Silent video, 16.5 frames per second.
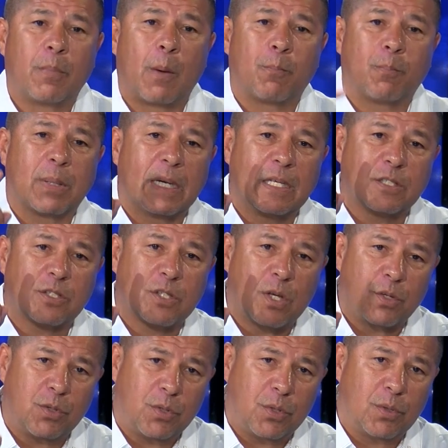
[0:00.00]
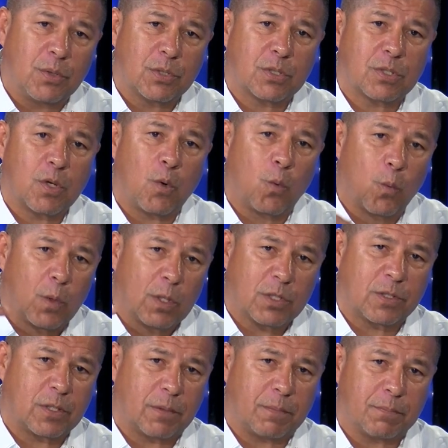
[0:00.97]
But please use
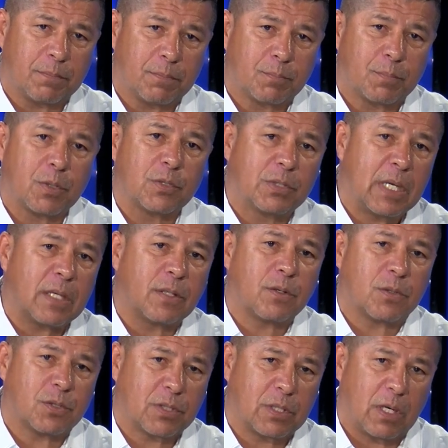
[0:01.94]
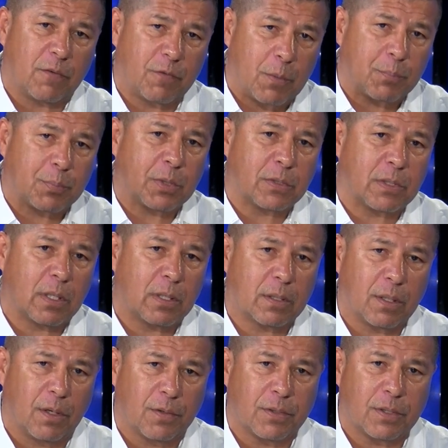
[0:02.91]
wisdom. Protect yourself and
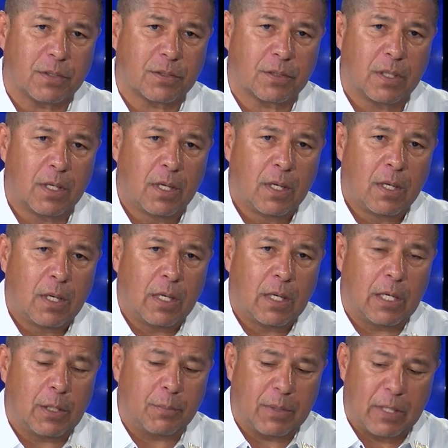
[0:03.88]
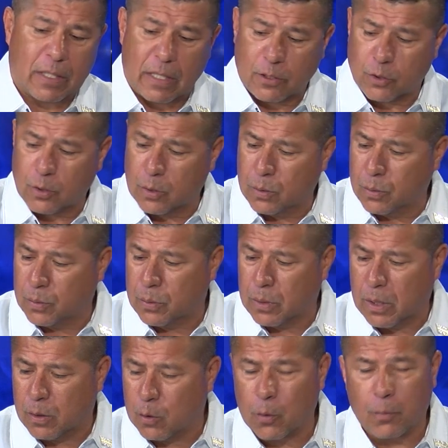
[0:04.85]
protect others. Amen. As you
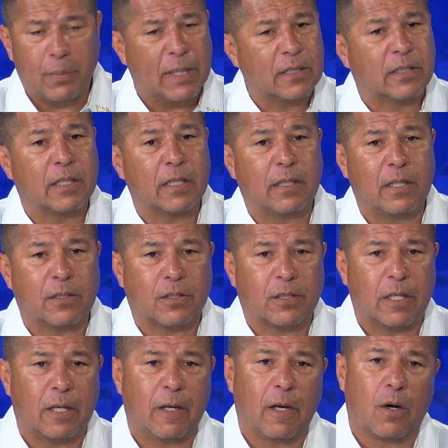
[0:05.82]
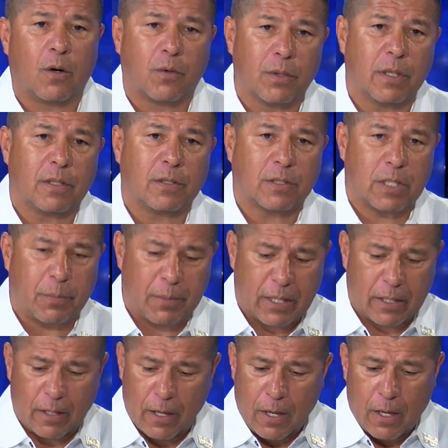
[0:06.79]
uh, obey CDC ordinance.
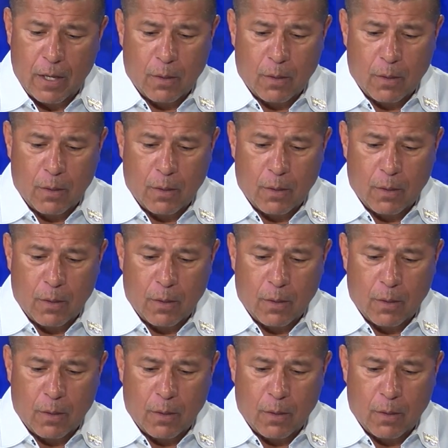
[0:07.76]
Amen.